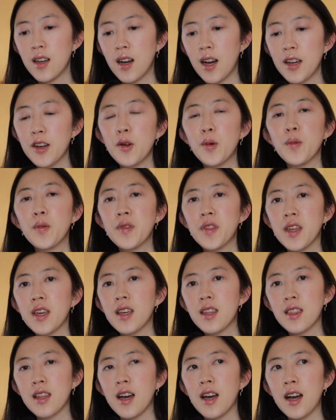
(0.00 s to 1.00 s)
I don't
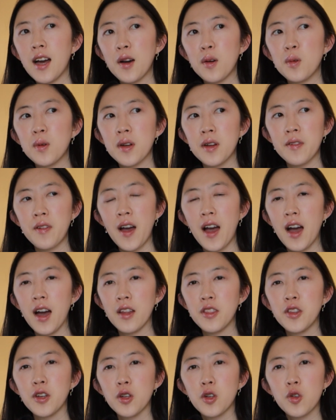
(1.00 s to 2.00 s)
think that I would have
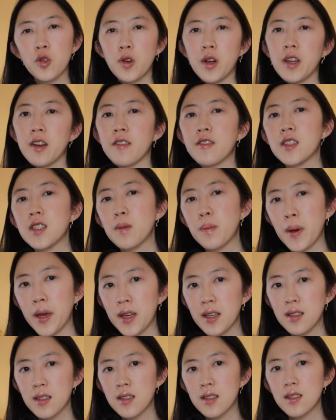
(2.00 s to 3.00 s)
had the creative
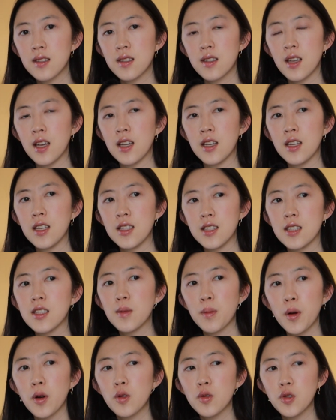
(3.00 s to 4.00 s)
space and
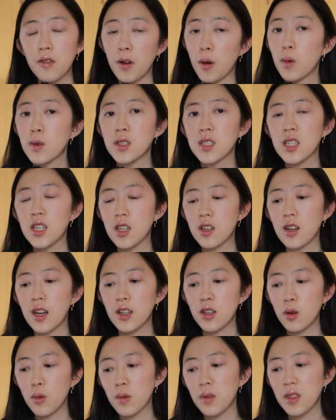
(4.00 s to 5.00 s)
inspo. If I wasn't here,
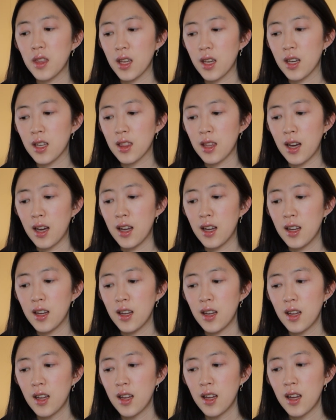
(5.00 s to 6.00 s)
I don't think that
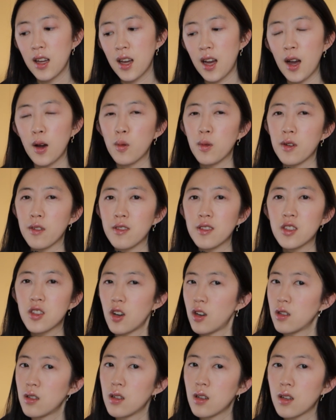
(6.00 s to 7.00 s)
I would have
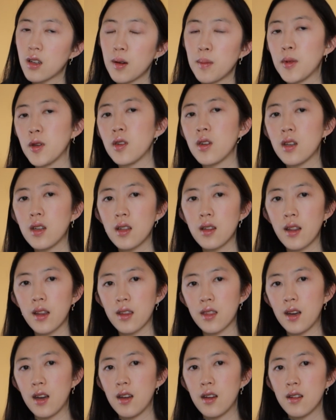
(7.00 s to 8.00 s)
started a community
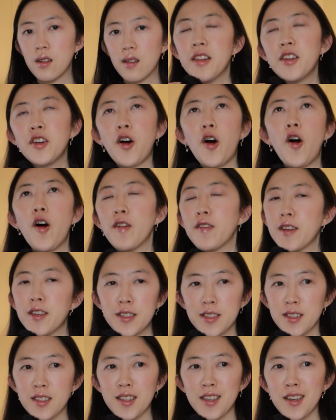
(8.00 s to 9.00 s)
like that. And then
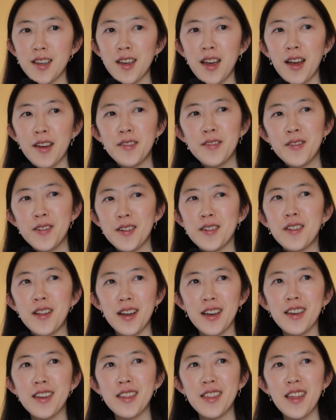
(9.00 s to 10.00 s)
obviously, I feel
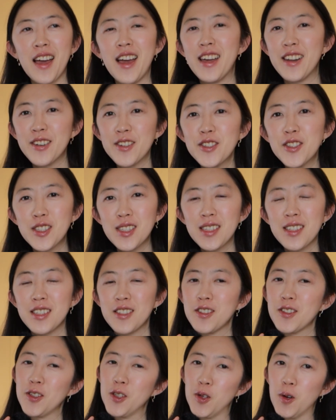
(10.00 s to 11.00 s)
like the energy
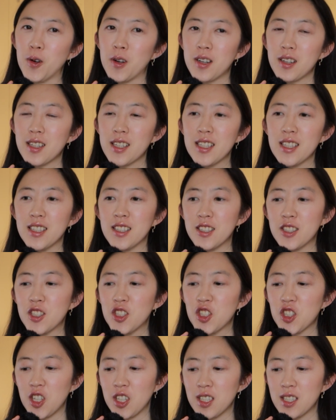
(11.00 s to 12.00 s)
in New York is
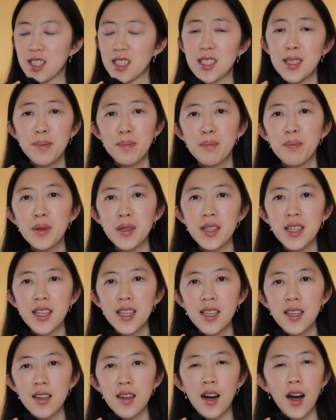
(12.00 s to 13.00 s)
just
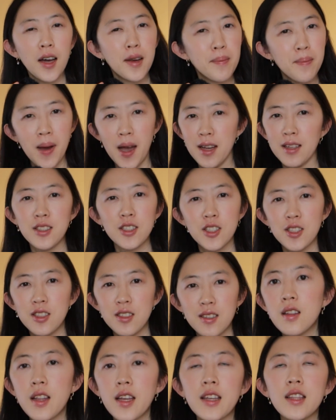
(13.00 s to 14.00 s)
simply
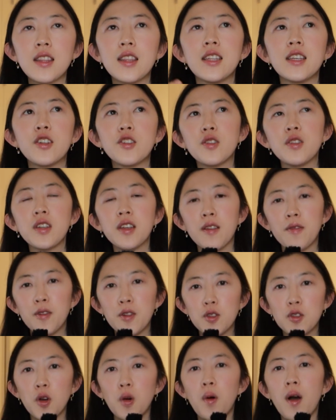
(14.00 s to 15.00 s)
unmatched. Like literally, if
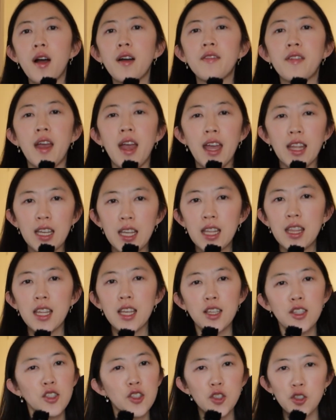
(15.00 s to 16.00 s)
you don't have
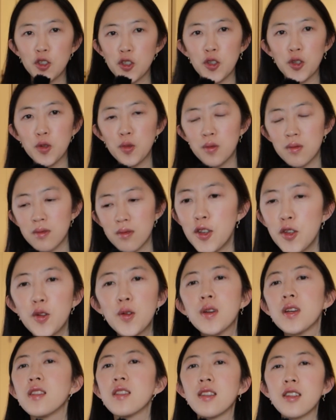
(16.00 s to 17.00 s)
anything to do, you
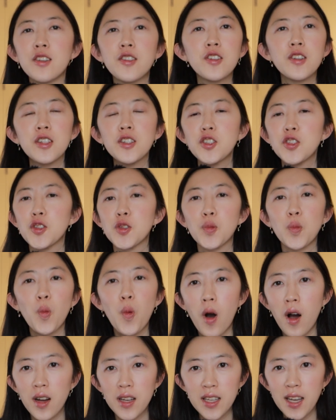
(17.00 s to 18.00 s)
can literally just
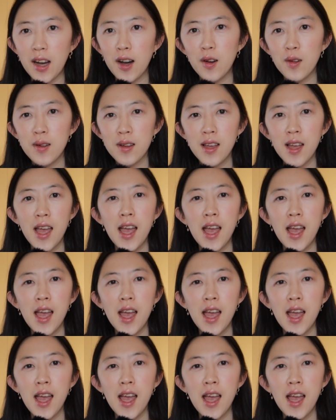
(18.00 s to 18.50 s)
walk out